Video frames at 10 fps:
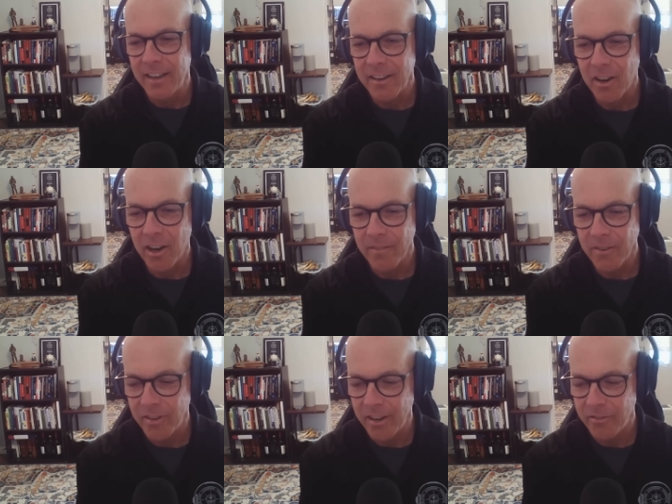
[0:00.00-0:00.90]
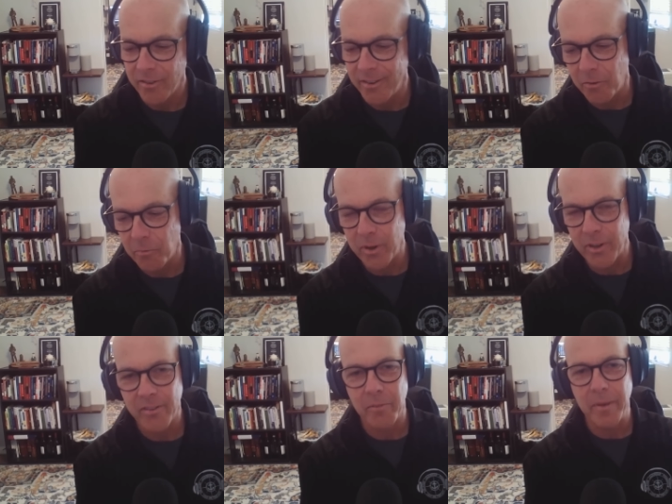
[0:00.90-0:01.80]
conversation
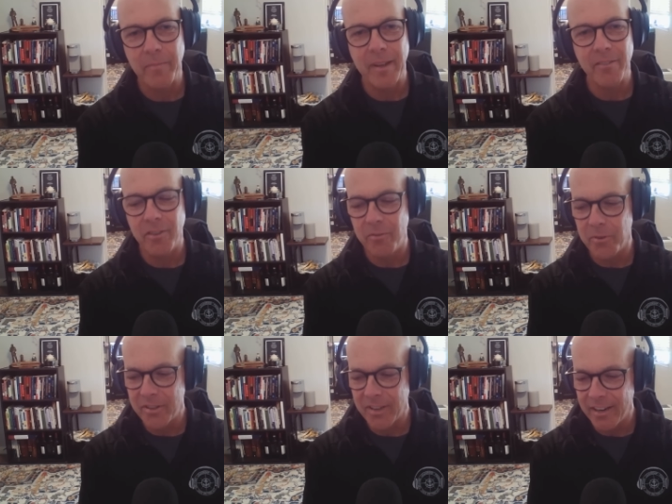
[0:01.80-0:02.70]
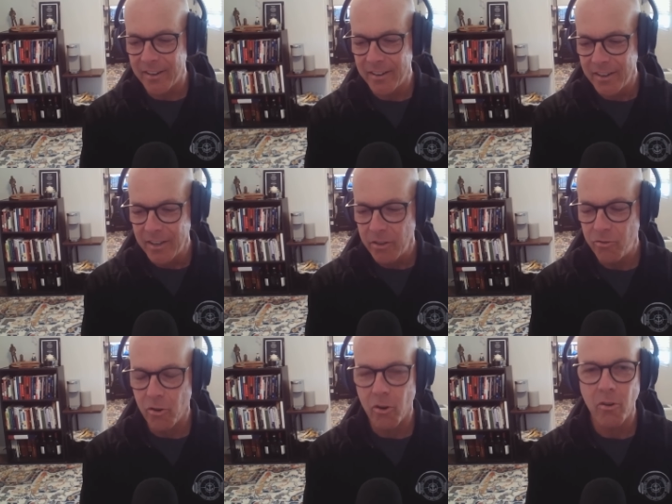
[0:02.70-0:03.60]
with Command Master Chief Retired
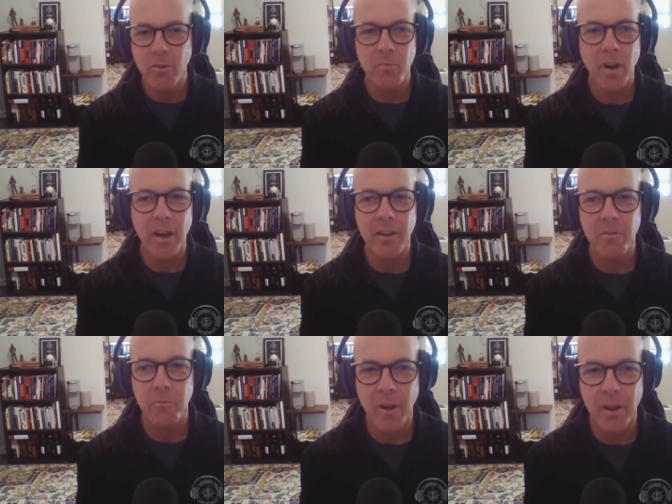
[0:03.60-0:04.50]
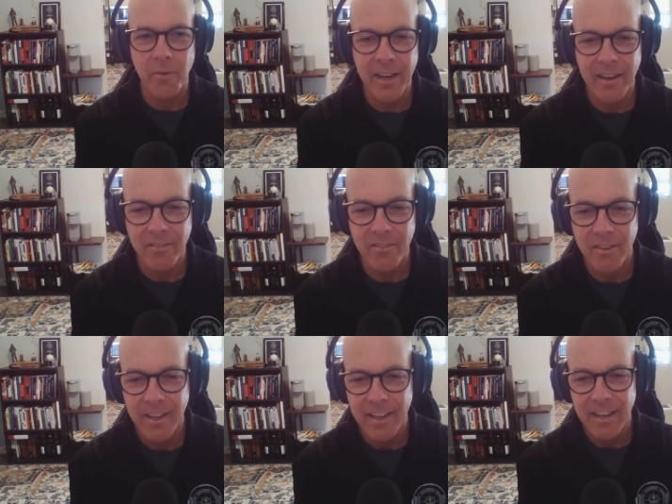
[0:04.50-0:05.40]
Joel Rodriguez.
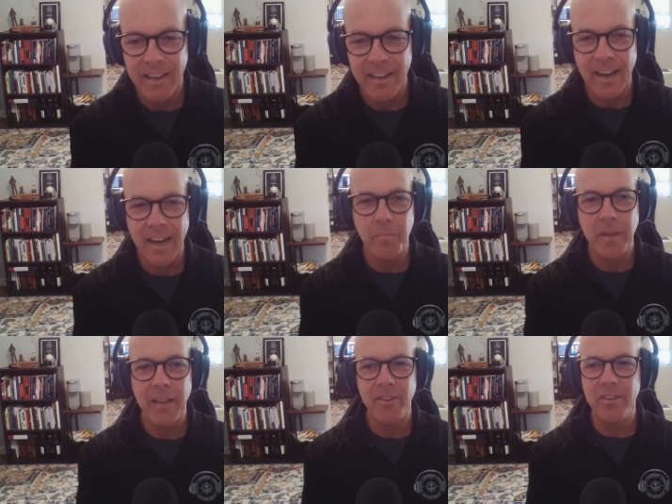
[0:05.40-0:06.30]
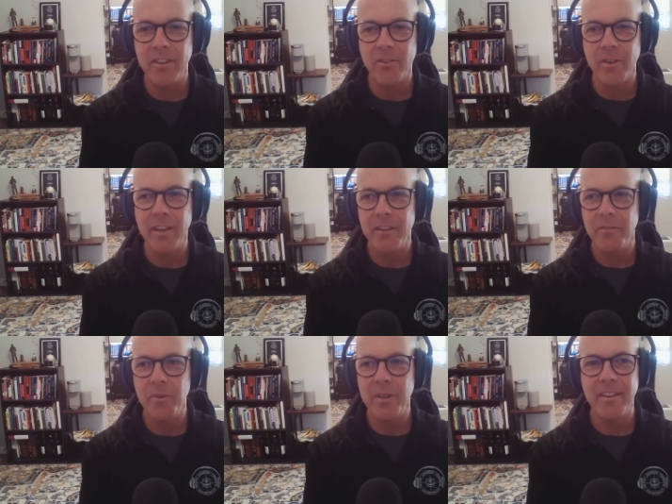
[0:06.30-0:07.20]
I'm David Deary
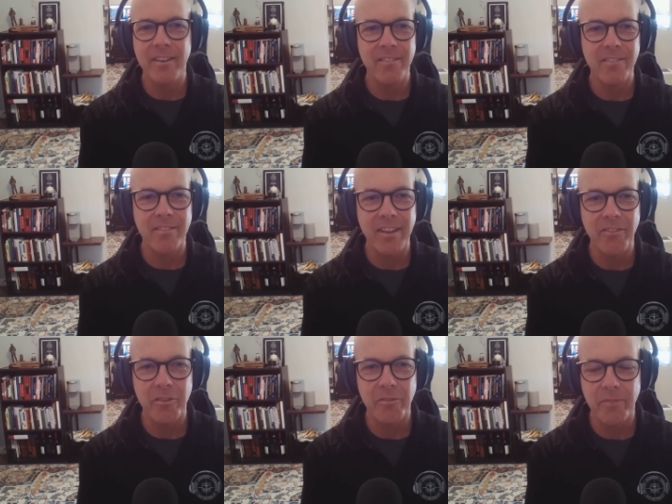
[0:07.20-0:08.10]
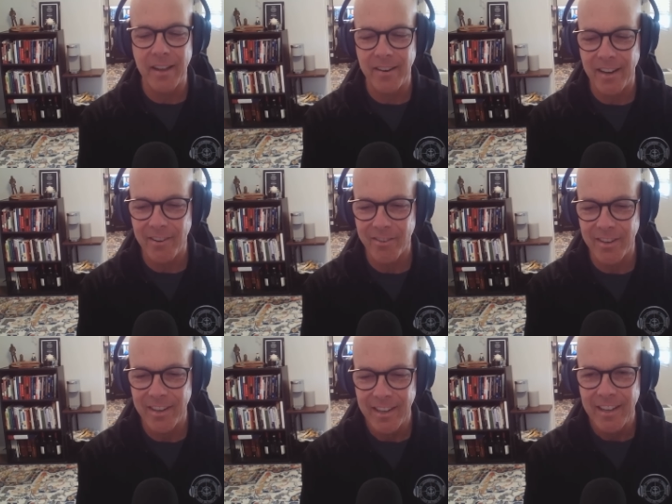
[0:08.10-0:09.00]
with the Enlisted Leadership Foundation.
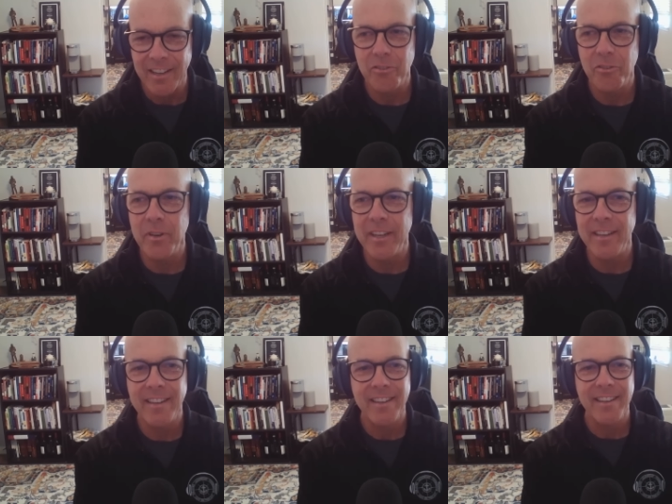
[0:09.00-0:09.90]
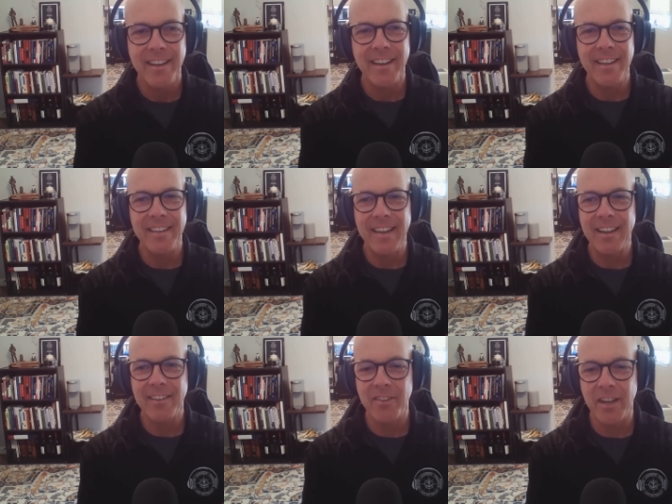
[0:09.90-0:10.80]
Tune in
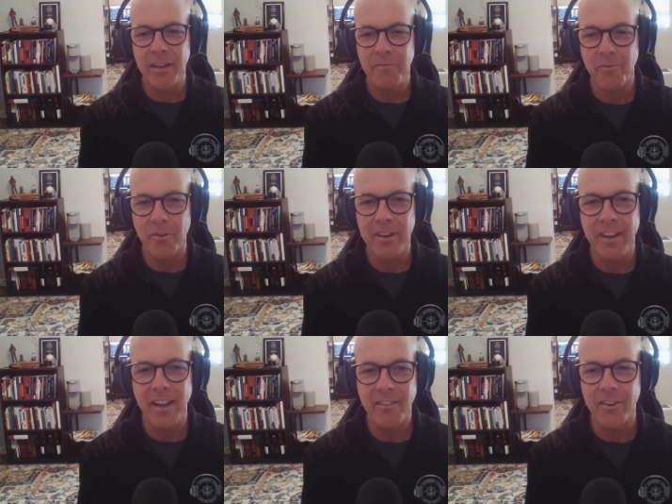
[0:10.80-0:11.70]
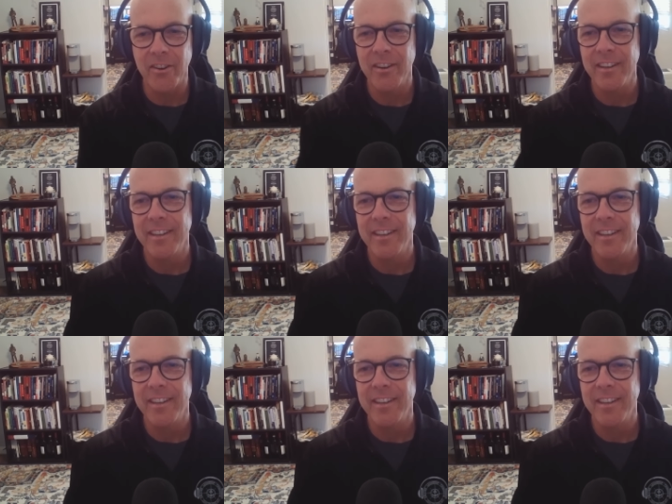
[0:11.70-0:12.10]
next time for another